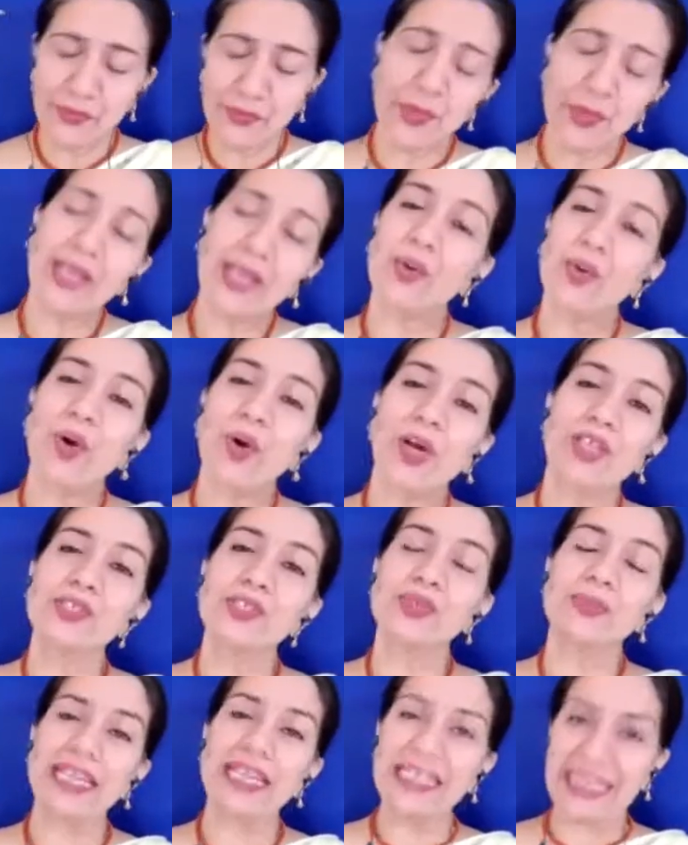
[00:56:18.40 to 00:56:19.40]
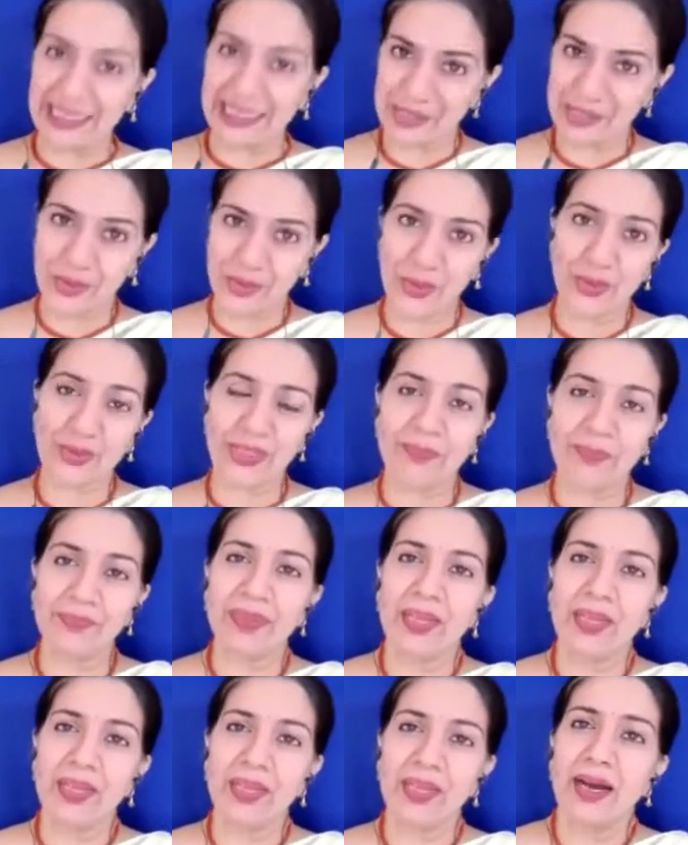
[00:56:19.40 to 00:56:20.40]
Before I go on to my next story,
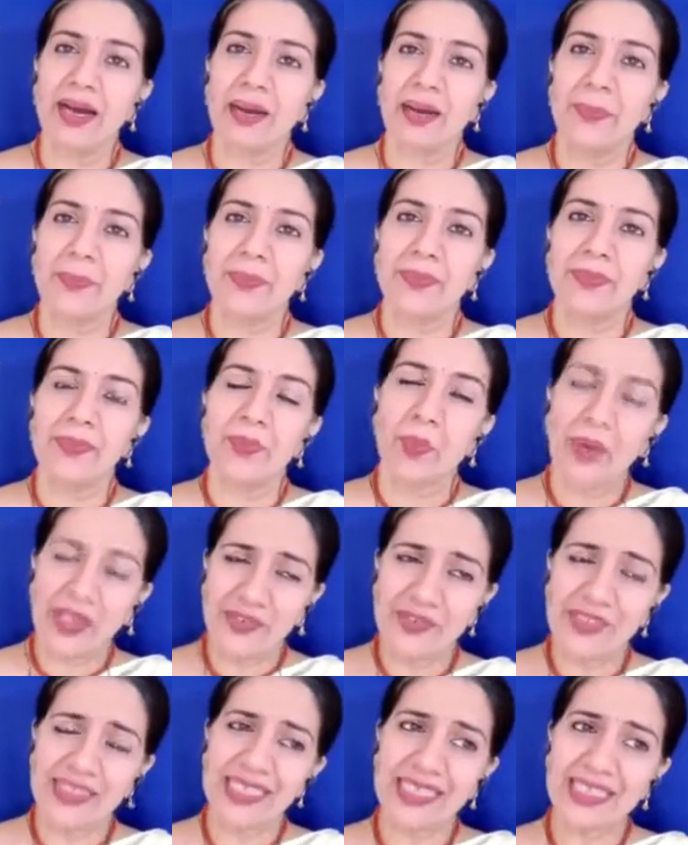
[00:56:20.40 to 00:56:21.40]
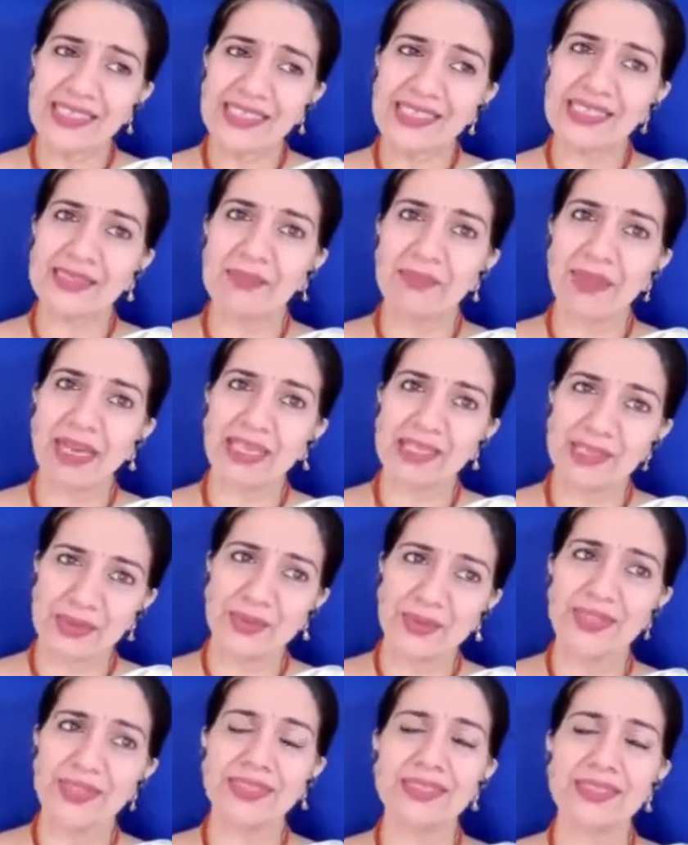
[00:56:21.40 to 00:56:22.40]
one of the things my
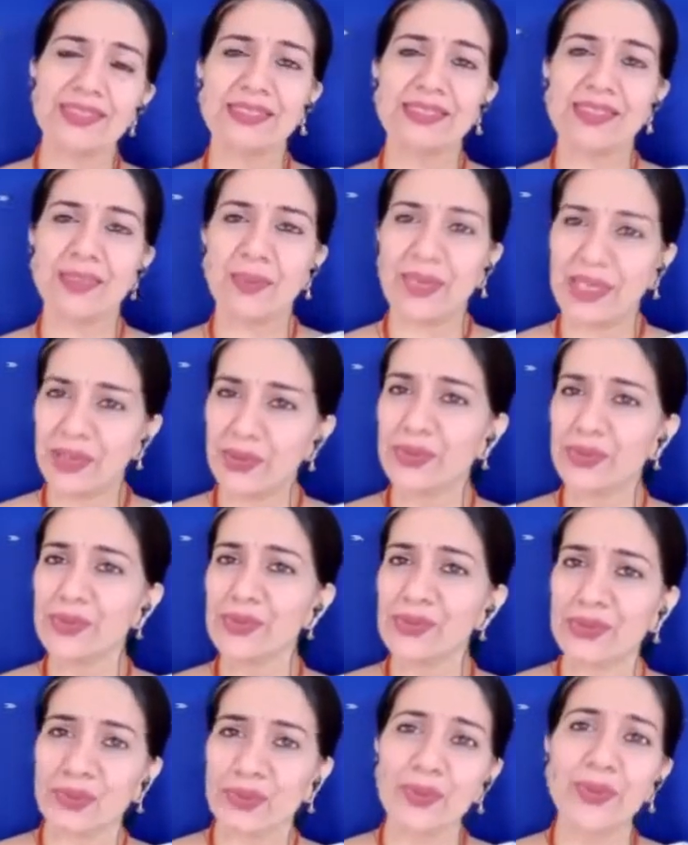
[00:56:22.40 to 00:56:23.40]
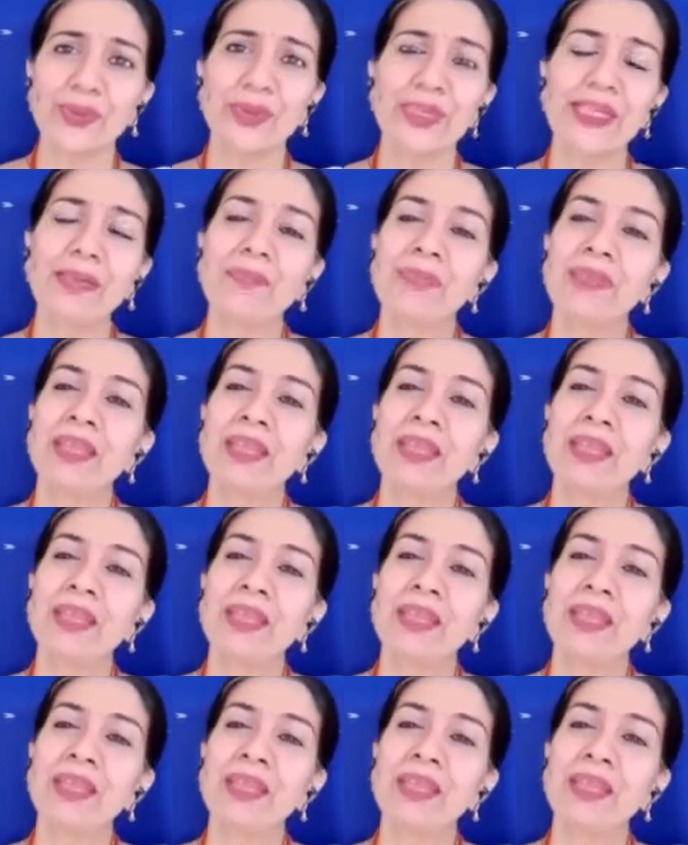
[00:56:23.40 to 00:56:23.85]
students, when I go to school,